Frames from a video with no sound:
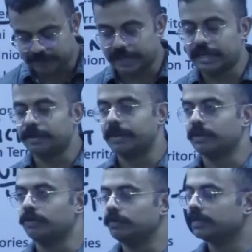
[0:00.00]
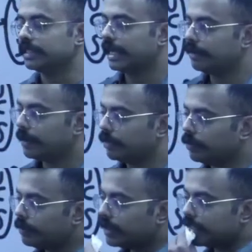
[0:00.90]
It is headed by whom? Chaired by
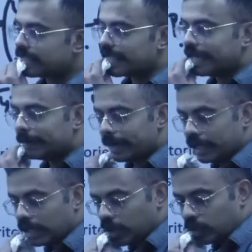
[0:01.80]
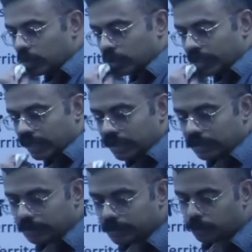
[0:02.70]
whom? It is chaired by Union
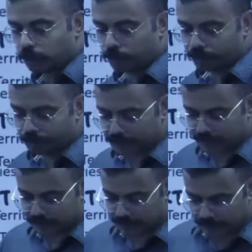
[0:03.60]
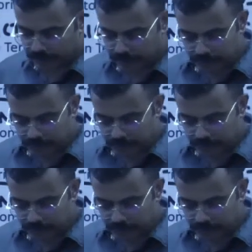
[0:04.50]
Home Minister.